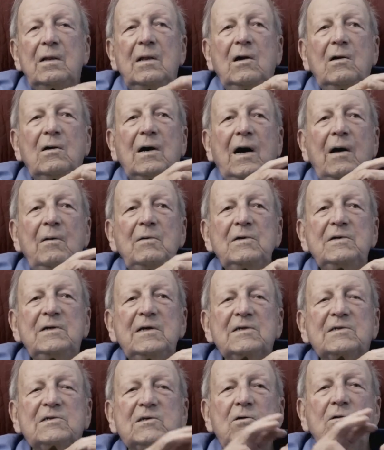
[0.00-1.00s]
No, I was
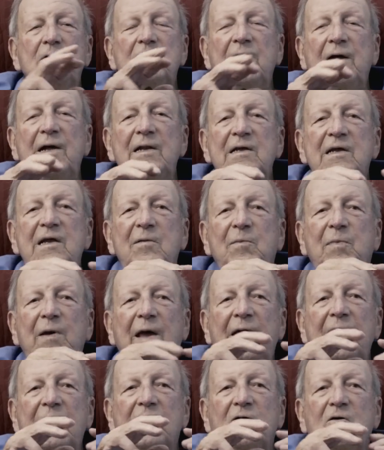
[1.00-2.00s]
just so glad to get
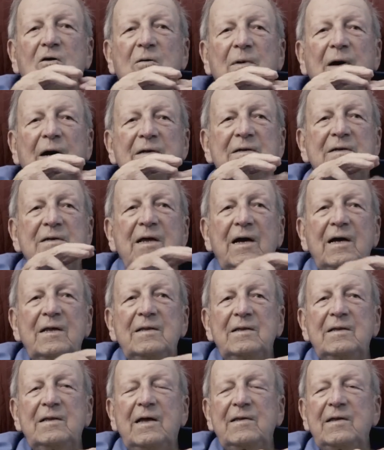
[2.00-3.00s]
back home.
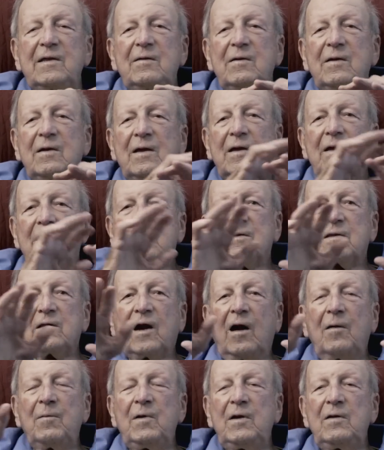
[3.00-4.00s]
Nothing. The
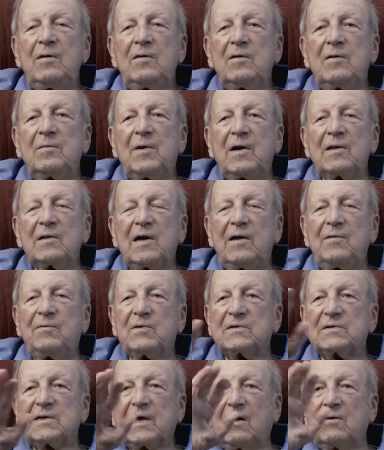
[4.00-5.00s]
Army in my life
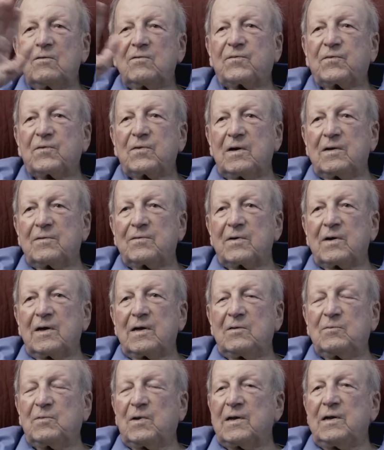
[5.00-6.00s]
was out forever. I
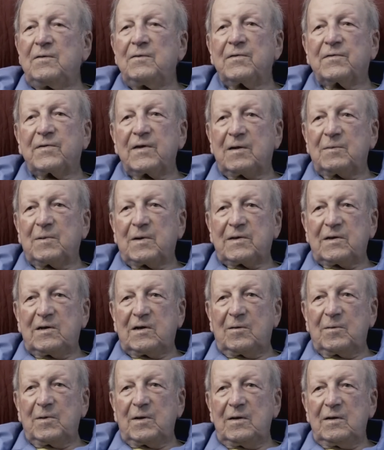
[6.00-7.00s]
didn't want to even think about the
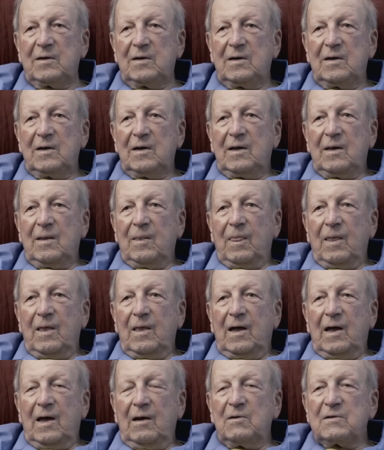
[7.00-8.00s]
Army.
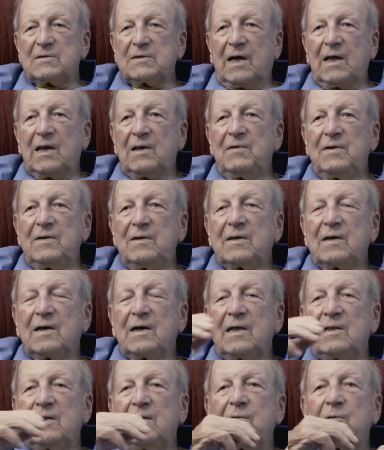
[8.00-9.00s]
I was out of it.
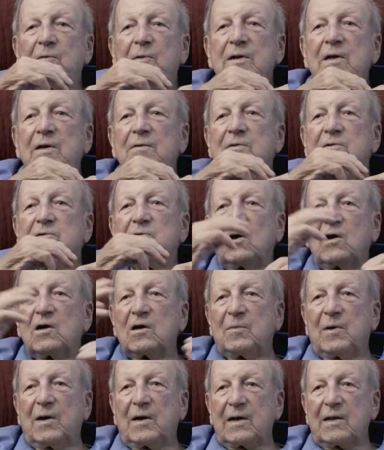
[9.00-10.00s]
I never want to even talk
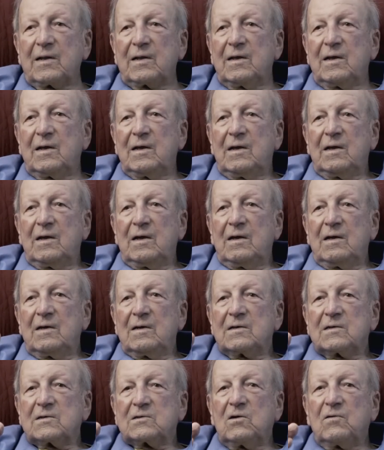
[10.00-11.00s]
about it.
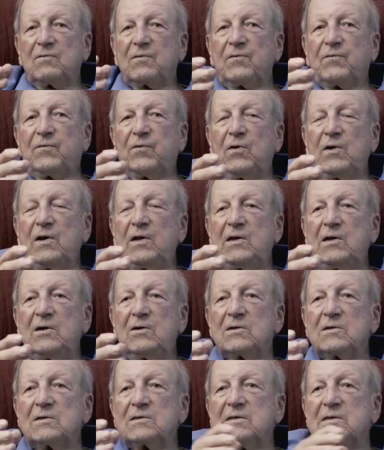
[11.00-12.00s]
So for 40
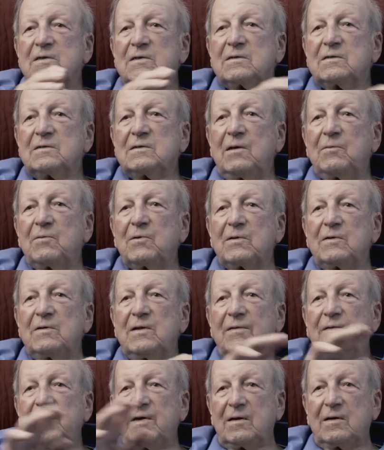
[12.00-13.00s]
years, they were
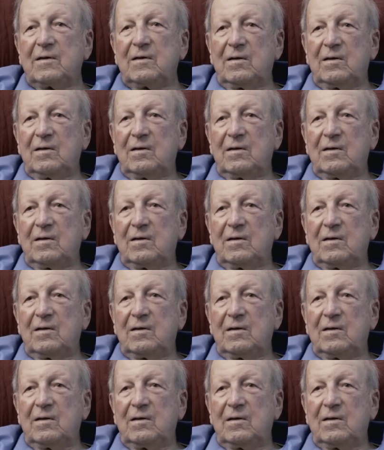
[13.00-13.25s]
nothing.